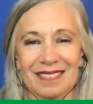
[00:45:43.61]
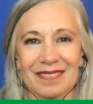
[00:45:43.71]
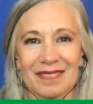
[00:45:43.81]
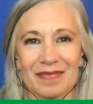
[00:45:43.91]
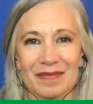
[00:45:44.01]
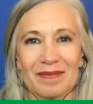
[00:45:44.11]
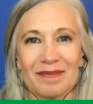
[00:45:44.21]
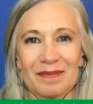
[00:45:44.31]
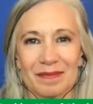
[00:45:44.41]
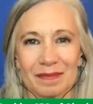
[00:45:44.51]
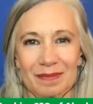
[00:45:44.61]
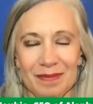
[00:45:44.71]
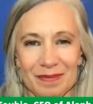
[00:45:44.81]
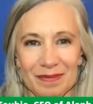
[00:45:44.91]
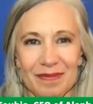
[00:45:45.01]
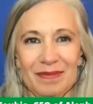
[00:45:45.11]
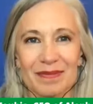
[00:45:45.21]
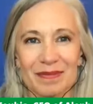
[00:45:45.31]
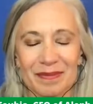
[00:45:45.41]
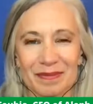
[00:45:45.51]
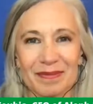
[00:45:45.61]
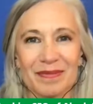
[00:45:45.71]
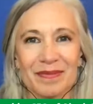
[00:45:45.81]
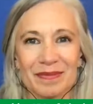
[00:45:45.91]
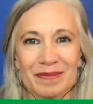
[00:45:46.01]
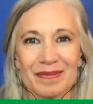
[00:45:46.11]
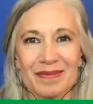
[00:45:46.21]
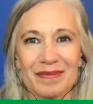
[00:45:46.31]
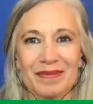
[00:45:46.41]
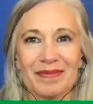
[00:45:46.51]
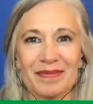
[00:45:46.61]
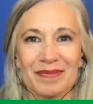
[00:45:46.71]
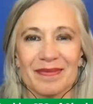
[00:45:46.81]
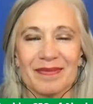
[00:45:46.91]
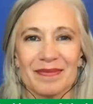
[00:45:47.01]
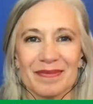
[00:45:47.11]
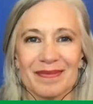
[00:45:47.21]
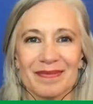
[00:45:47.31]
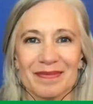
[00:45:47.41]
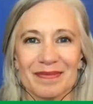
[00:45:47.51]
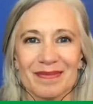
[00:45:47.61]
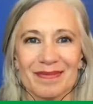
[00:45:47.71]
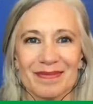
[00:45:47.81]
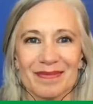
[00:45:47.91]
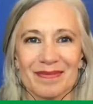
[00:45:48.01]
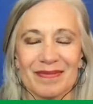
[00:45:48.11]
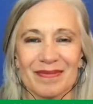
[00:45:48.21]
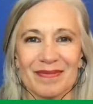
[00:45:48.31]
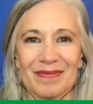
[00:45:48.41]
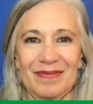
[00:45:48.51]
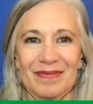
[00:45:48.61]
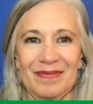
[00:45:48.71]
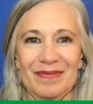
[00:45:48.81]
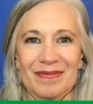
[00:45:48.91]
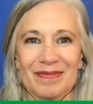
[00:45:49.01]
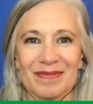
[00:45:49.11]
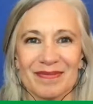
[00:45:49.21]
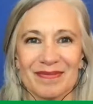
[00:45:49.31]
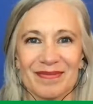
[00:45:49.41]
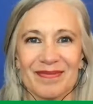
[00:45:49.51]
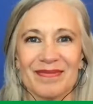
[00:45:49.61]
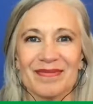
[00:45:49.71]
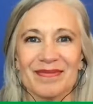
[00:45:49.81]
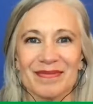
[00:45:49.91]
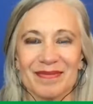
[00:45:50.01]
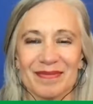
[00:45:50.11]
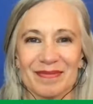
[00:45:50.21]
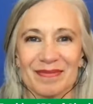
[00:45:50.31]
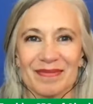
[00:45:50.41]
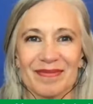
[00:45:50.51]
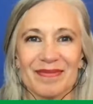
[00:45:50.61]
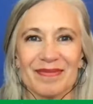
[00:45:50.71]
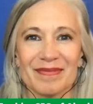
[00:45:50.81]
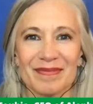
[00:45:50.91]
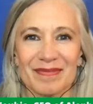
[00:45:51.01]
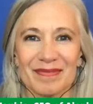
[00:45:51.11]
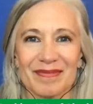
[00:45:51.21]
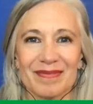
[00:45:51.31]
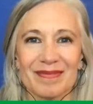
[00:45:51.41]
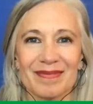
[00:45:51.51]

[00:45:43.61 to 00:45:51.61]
This person isn't speaking.